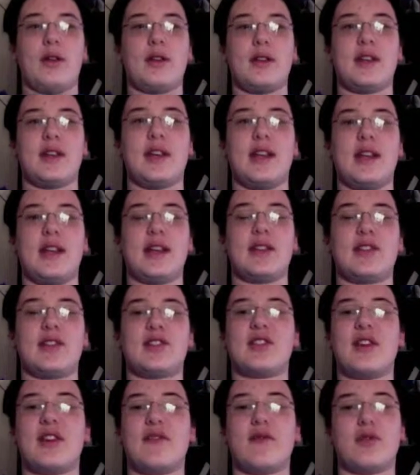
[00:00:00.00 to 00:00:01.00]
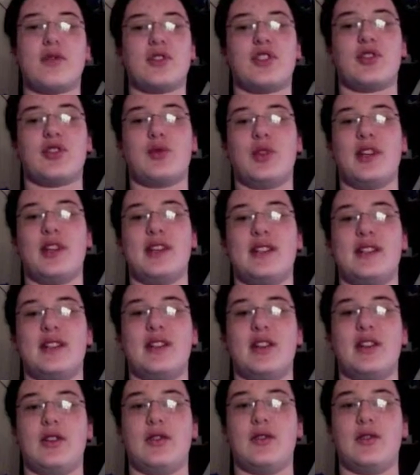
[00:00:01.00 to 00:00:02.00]
getting the software is just really easy to
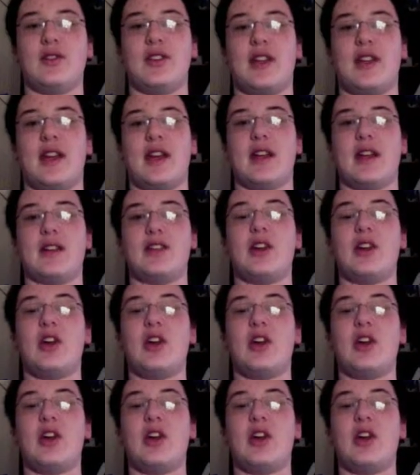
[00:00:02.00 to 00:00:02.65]
use, and